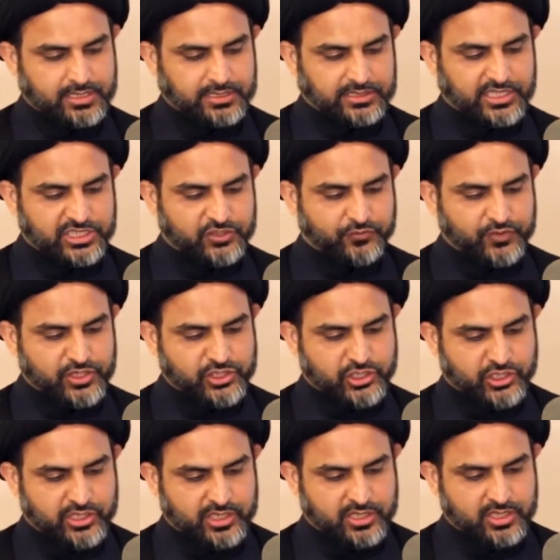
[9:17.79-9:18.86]
This
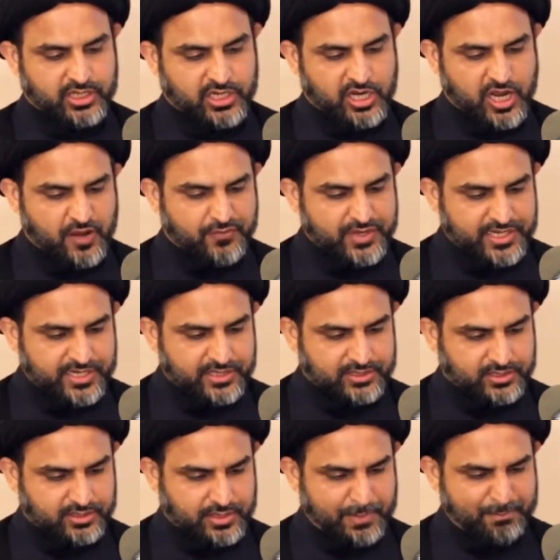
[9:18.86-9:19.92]
feature of
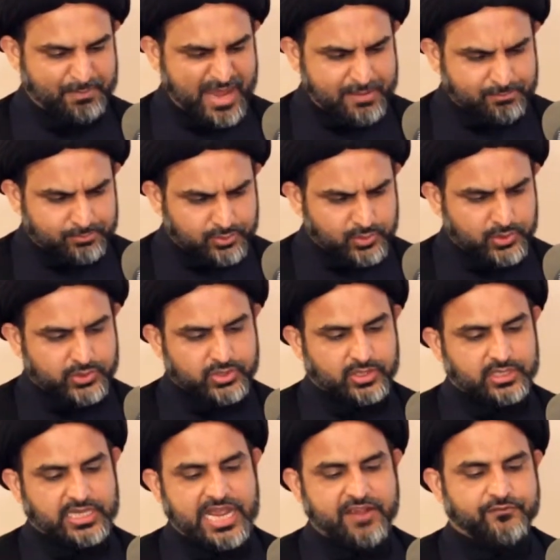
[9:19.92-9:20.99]
his
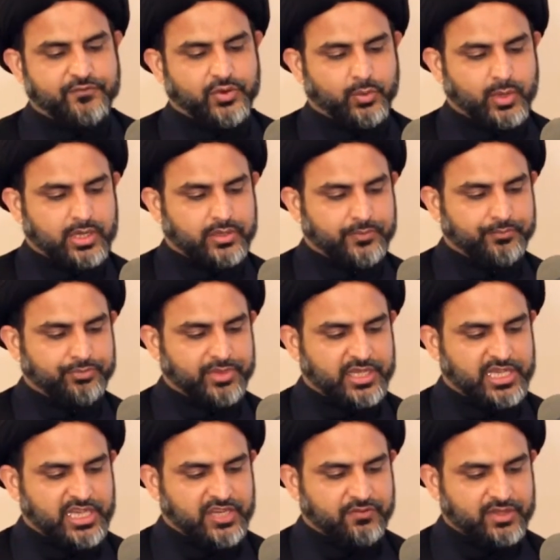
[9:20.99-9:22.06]
bamboozled everyone,
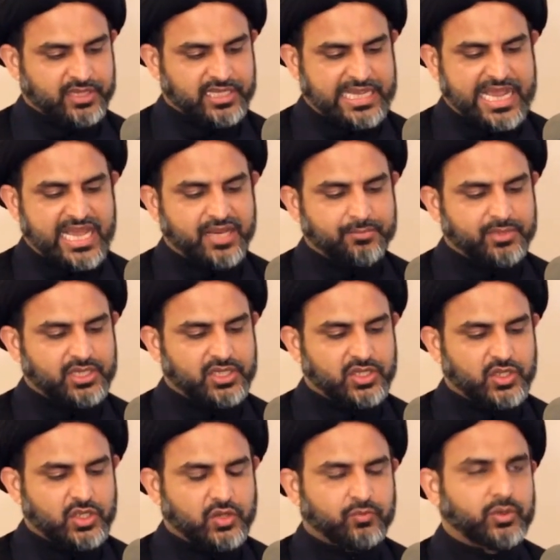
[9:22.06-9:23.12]
even the enemy,
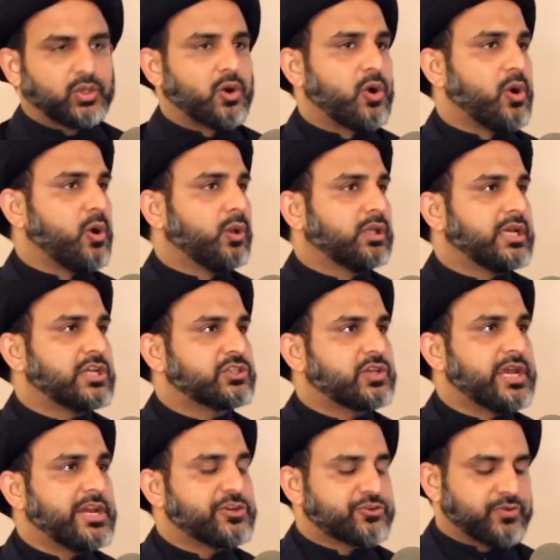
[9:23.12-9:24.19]
with all his
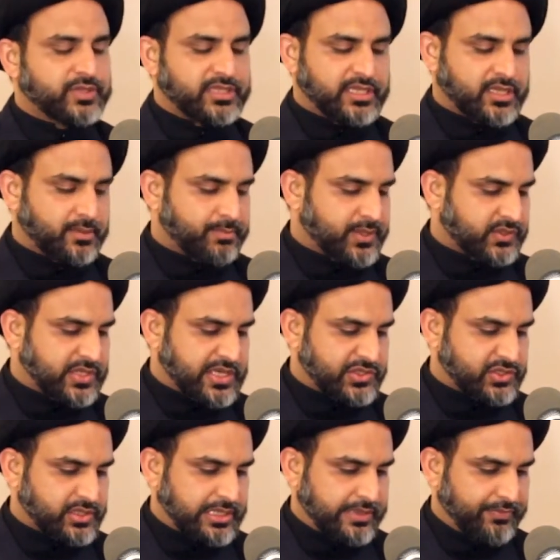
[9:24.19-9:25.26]
hatred that they
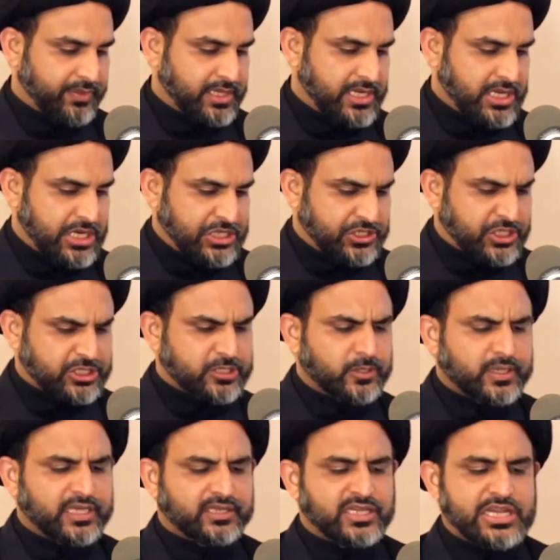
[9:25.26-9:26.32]
possessed. Just
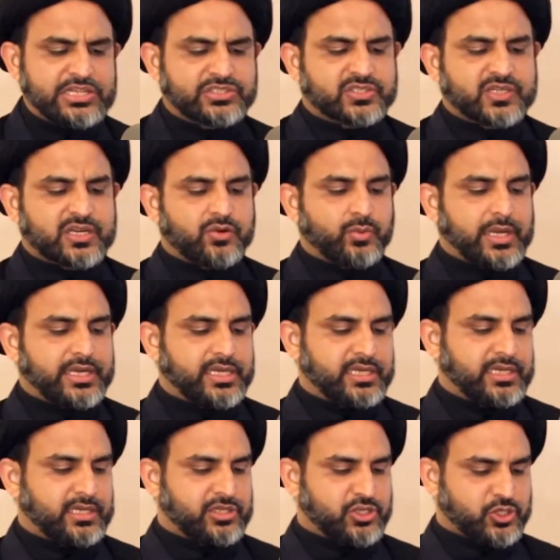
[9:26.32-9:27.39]
look at the incident when
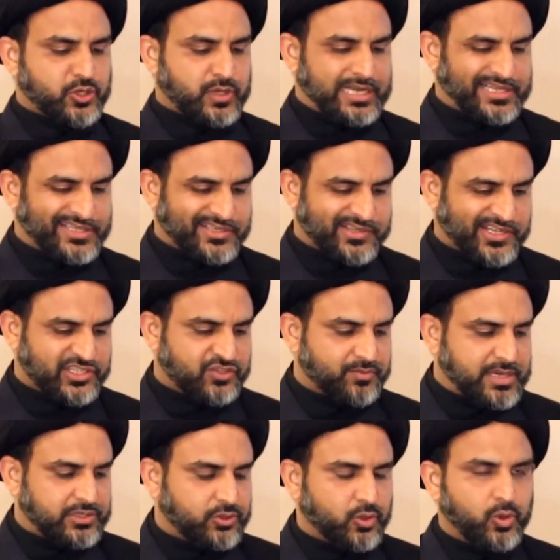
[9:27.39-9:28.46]
he took his
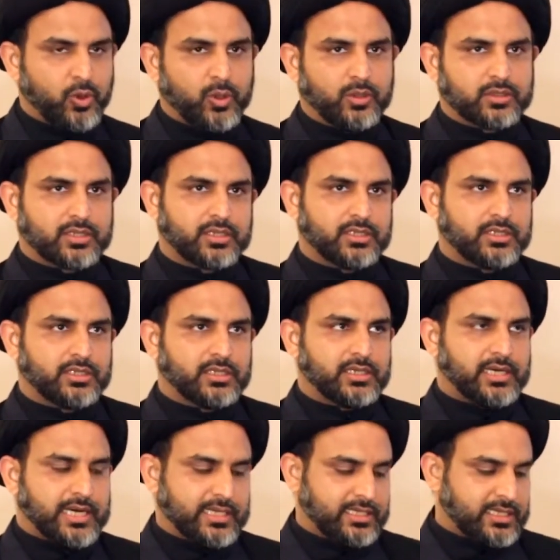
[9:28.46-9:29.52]
6-month-old
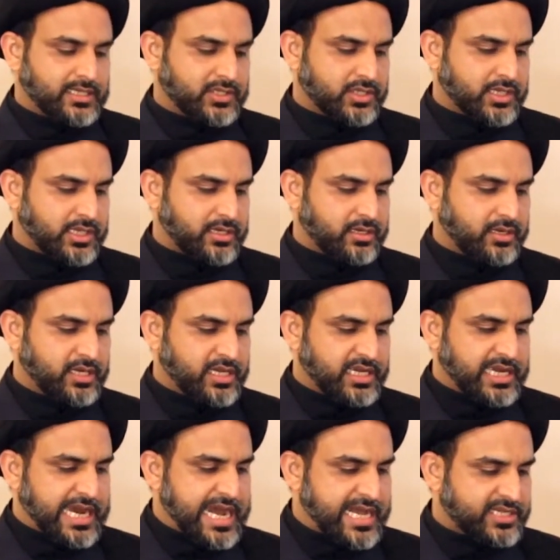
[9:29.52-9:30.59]
Ali Azhar
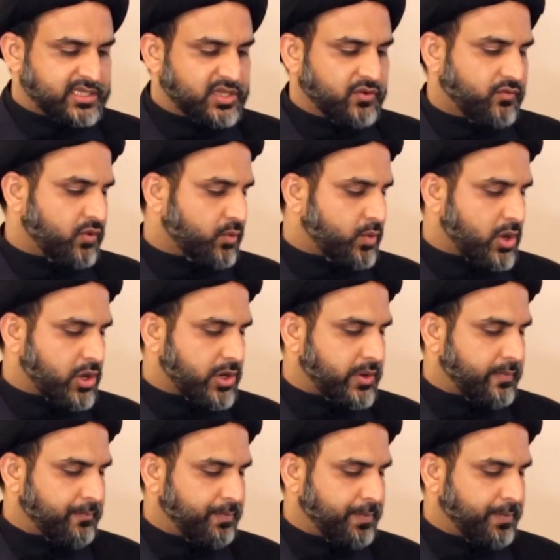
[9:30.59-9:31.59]
asking for water.